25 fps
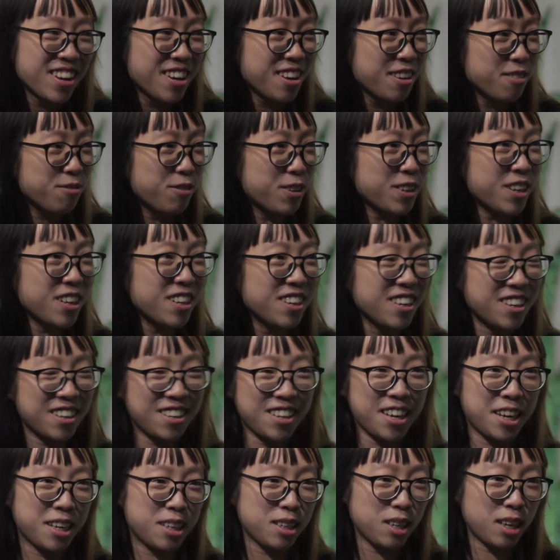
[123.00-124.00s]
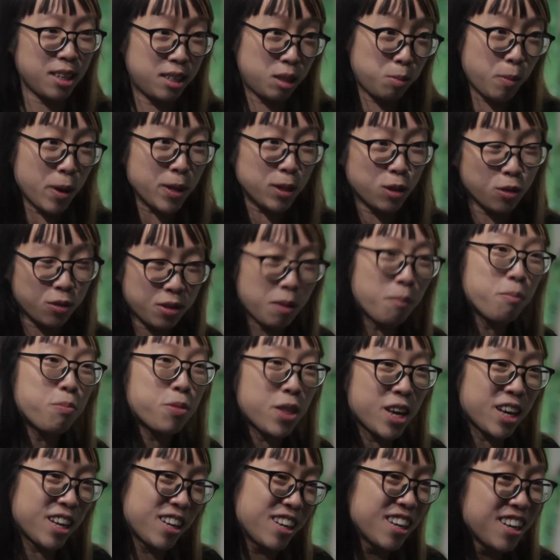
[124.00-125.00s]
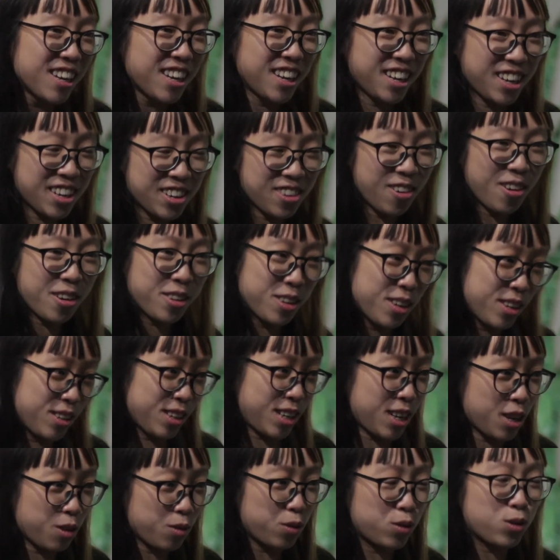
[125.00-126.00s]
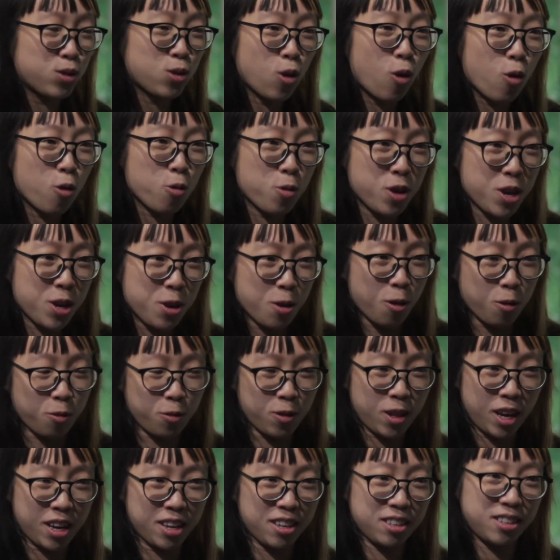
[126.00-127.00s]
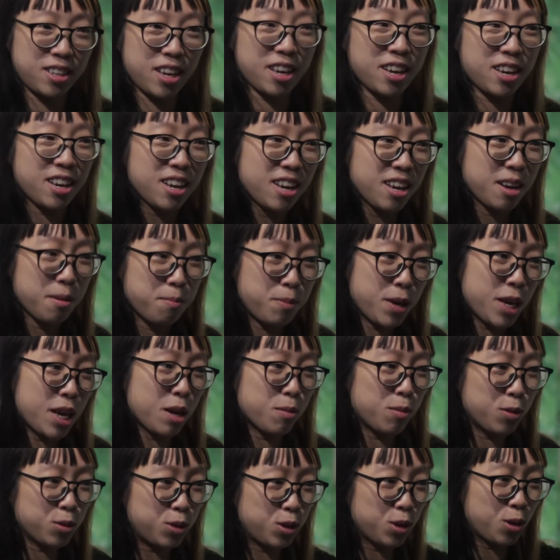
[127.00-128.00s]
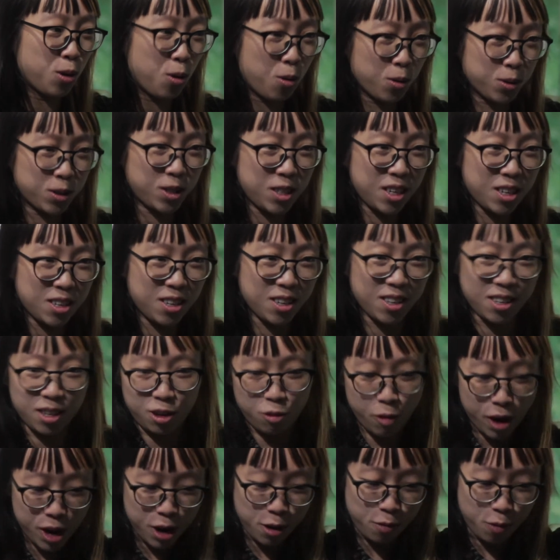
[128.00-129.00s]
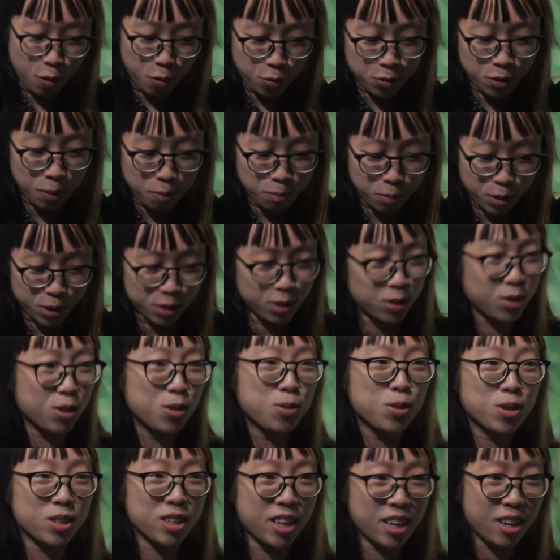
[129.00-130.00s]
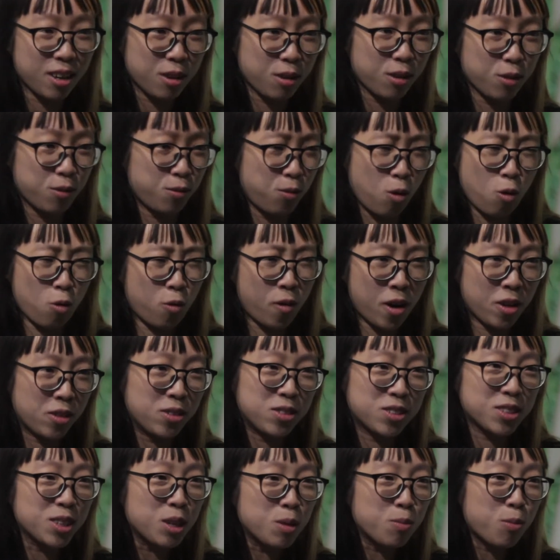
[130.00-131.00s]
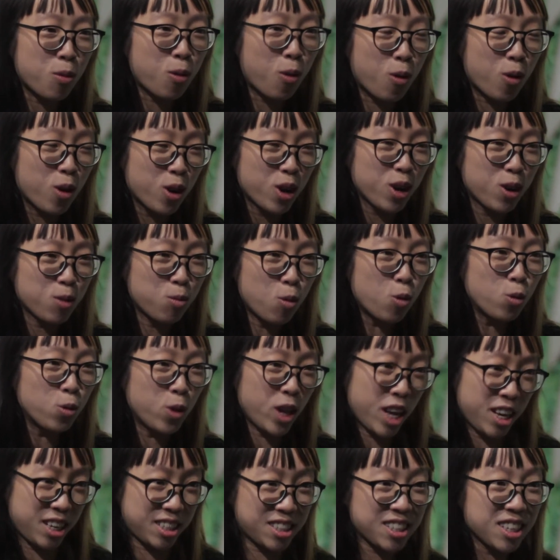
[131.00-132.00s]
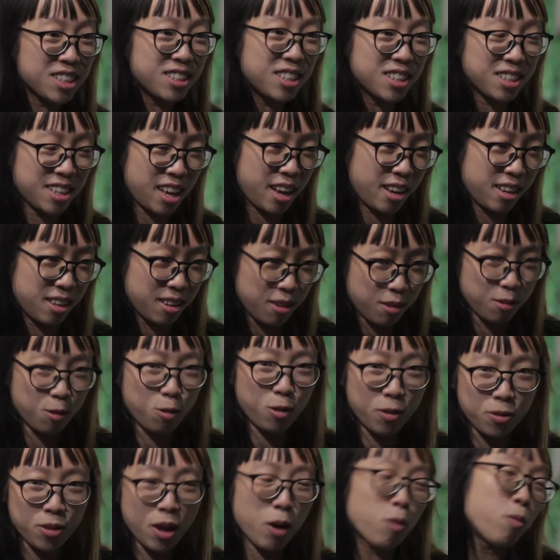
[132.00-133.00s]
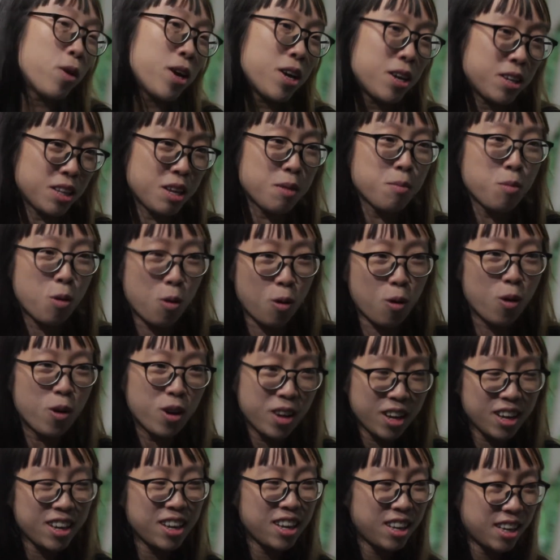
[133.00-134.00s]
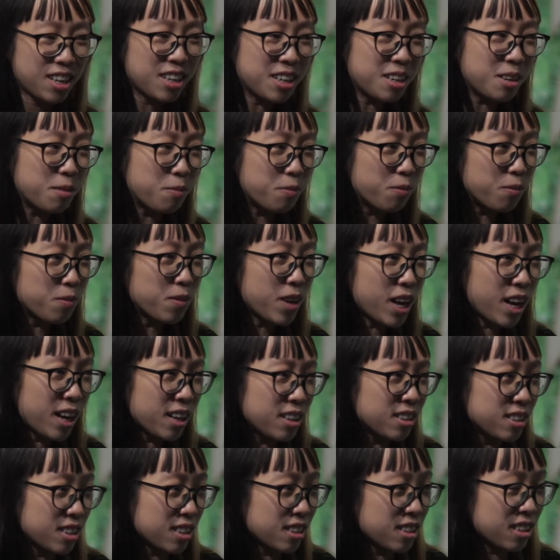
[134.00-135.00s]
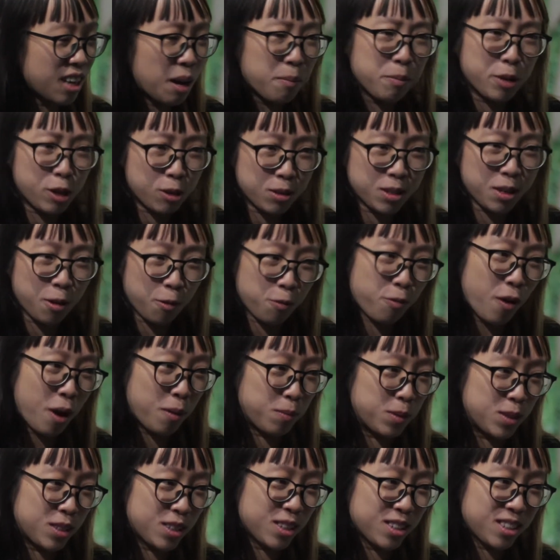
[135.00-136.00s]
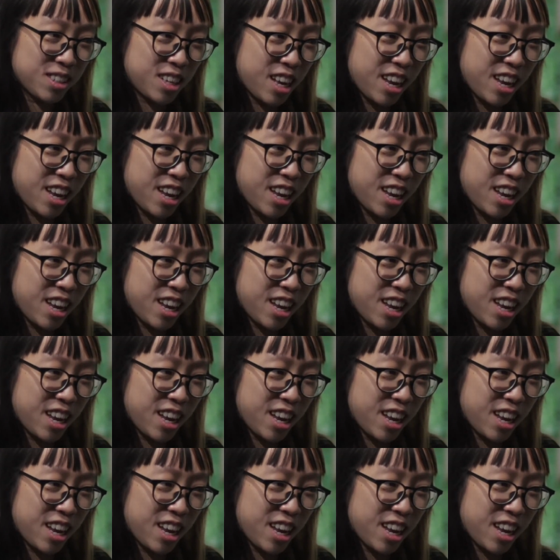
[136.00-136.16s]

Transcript: funny expense of something, and then the kind of story of, like, say, being able to go and see a grave of someone who was like a forefather of Singapore won't exist in that way anymore. I'm interested in fragments because